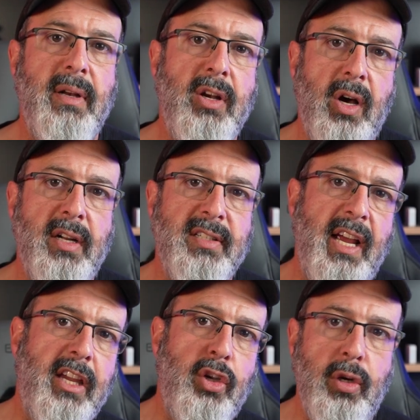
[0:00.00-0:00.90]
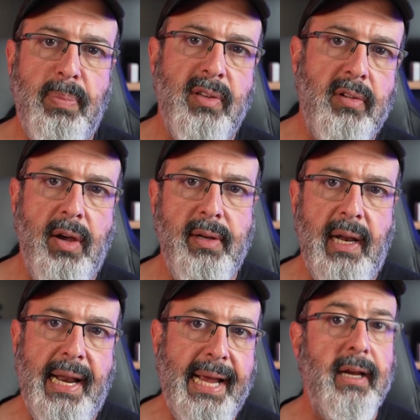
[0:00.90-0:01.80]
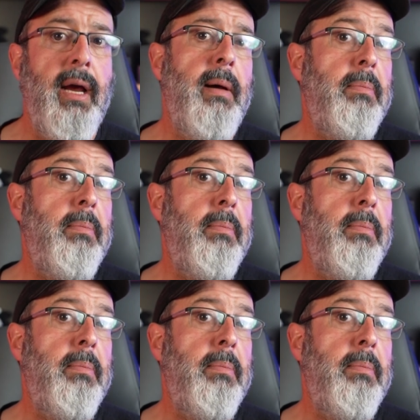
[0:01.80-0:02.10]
not a cute persona like